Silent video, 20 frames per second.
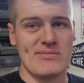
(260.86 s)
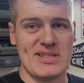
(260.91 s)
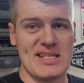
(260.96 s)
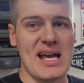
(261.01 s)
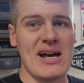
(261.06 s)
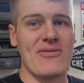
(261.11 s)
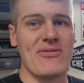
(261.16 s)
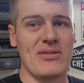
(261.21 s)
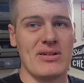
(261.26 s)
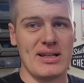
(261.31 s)

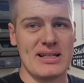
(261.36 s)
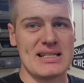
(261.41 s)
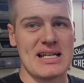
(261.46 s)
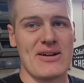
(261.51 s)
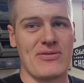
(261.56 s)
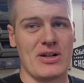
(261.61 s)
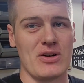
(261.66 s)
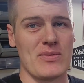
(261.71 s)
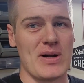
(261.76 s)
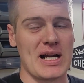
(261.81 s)
definitely
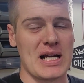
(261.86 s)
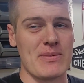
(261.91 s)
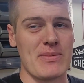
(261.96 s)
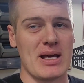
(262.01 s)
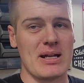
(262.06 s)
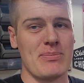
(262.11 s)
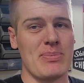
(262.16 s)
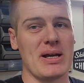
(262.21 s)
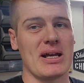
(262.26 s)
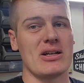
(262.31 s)

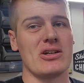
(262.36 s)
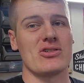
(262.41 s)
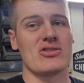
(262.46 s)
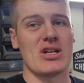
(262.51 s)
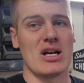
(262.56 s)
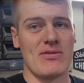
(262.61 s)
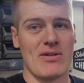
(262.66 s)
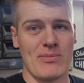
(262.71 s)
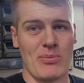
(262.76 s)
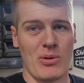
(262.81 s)
recommend picking
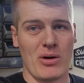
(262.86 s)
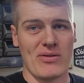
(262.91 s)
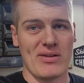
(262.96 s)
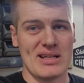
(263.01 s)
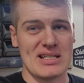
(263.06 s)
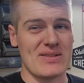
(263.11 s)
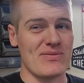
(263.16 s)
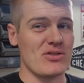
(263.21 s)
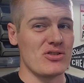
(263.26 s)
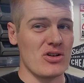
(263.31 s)
yourself up one of
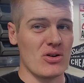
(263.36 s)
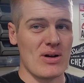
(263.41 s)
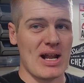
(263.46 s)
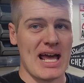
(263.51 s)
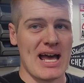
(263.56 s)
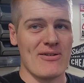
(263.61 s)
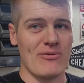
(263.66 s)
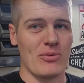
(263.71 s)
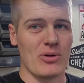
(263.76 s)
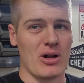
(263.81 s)
these if you
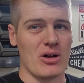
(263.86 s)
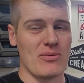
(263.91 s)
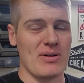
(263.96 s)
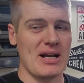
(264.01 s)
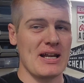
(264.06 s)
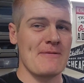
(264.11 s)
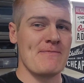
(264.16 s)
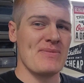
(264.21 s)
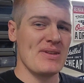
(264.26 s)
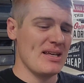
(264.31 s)
don't have one
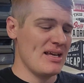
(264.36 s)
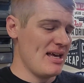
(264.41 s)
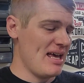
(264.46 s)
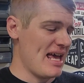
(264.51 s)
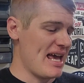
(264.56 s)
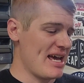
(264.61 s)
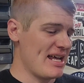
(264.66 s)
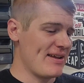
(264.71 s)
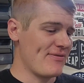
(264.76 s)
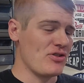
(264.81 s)
already.
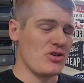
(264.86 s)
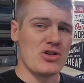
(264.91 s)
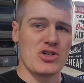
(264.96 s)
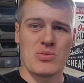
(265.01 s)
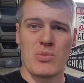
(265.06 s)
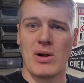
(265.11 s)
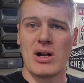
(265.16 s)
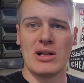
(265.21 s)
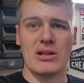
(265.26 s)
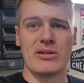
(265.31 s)
And if you
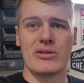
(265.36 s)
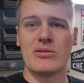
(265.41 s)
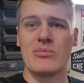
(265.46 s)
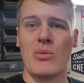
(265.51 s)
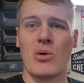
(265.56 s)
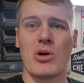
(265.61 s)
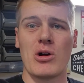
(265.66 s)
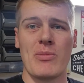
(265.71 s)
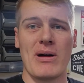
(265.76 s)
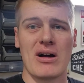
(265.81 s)
just want to
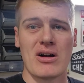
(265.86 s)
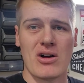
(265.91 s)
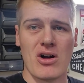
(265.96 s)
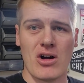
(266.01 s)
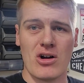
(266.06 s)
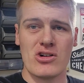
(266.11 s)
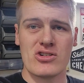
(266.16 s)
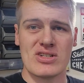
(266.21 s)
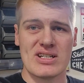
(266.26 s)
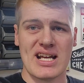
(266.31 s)
learn more about
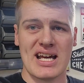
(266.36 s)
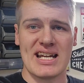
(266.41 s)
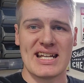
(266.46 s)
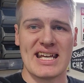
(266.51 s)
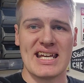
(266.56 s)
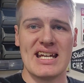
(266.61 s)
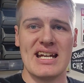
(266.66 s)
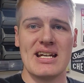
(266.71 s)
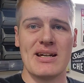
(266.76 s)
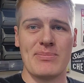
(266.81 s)
cars and kind
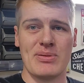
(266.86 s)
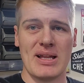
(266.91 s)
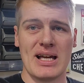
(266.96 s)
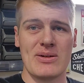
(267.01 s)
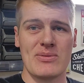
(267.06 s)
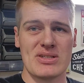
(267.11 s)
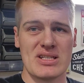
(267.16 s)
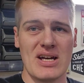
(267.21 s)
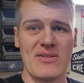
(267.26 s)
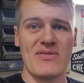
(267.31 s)
of get into
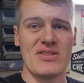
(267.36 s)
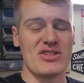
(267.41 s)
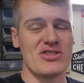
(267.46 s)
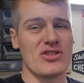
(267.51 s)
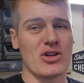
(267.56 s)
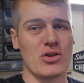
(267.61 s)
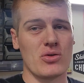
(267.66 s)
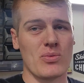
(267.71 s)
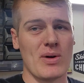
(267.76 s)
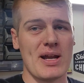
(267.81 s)
playing with stuff, this
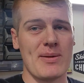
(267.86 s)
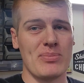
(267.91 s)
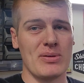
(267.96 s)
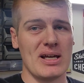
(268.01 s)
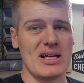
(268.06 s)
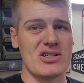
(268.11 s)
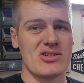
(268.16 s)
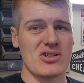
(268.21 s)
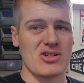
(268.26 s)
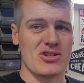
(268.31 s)
is a great
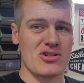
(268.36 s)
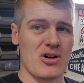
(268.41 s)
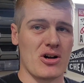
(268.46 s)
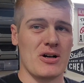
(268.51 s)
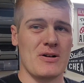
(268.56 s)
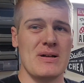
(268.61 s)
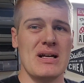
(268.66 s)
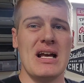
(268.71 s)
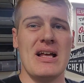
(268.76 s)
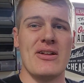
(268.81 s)
place to
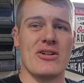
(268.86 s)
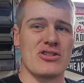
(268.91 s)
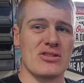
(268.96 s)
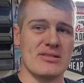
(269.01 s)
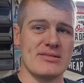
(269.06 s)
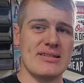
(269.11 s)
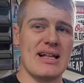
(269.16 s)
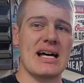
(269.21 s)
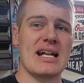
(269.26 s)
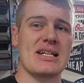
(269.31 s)
start. There's
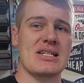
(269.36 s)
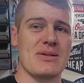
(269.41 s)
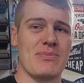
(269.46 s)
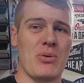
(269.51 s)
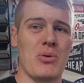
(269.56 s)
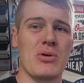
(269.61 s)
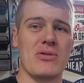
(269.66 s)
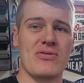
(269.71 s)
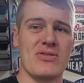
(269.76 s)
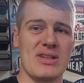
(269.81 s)
a lot of
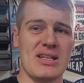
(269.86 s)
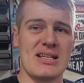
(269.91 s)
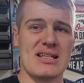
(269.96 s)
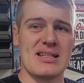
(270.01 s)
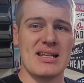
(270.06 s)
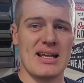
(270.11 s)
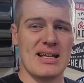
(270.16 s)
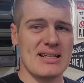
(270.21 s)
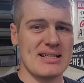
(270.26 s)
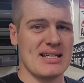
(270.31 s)
support for
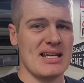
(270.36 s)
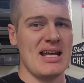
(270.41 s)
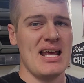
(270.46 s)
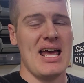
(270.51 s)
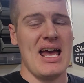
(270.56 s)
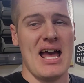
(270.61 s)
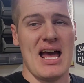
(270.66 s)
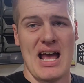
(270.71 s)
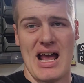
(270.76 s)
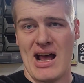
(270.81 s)
these things
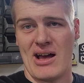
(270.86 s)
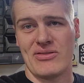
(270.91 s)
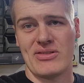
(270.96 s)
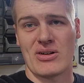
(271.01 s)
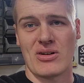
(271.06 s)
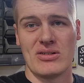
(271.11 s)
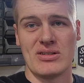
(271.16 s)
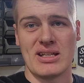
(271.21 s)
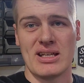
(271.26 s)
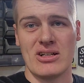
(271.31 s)

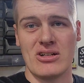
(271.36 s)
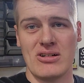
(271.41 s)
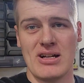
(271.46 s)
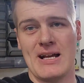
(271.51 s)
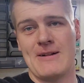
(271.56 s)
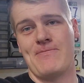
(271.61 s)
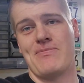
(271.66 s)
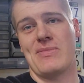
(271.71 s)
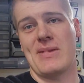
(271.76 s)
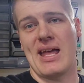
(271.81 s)
out there on the
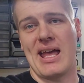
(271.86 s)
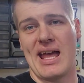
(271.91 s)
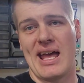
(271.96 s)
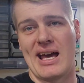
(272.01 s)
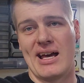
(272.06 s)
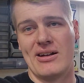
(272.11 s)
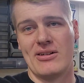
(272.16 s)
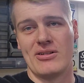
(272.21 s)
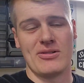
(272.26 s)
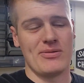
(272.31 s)
internet.
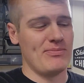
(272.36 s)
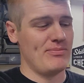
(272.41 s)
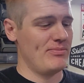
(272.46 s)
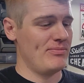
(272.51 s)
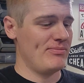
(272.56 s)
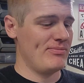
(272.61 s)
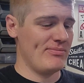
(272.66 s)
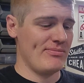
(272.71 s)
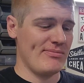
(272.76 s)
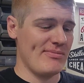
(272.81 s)
And
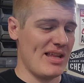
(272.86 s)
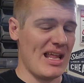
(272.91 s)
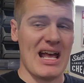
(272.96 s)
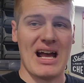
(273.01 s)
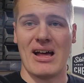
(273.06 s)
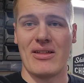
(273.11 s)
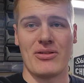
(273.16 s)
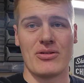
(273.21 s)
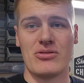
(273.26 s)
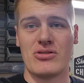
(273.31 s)

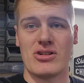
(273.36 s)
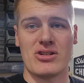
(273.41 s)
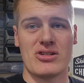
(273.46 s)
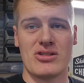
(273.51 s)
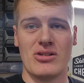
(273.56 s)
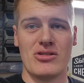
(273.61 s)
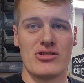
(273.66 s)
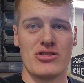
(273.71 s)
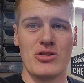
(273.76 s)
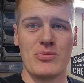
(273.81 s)
yeah,
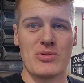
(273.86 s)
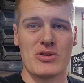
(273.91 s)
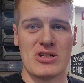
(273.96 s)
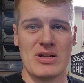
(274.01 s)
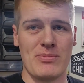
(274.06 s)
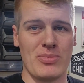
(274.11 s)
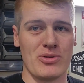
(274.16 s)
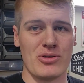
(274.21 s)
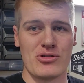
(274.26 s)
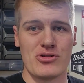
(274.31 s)
they're super
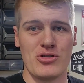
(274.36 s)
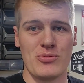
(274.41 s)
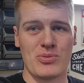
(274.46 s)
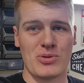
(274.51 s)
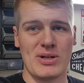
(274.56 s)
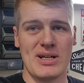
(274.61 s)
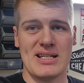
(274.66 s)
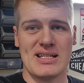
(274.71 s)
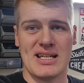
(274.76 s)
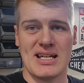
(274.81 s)
simple, they're
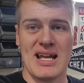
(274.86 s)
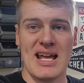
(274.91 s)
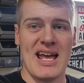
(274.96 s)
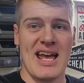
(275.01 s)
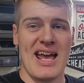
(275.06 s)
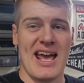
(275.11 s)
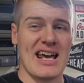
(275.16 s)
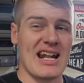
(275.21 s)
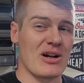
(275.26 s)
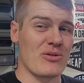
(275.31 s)
super easy,
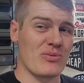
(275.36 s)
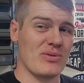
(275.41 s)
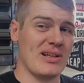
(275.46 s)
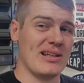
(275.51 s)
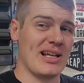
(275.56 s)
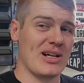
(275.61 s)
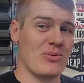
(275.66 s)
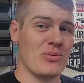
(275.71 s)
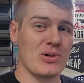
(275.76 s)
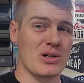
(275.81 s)
and I
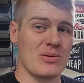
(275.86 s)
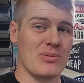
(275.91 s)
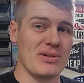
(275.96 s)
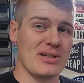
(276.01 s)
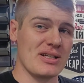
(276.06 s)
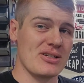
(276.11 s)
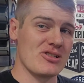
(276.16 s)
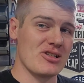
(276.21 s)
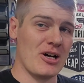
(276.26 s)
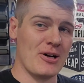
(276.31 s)
really like working
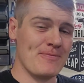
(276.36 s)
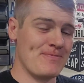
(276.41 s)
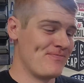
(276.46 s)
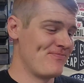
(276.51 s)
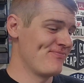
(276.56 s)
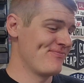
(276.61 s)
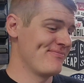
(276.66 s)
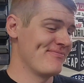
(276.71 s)
with it. So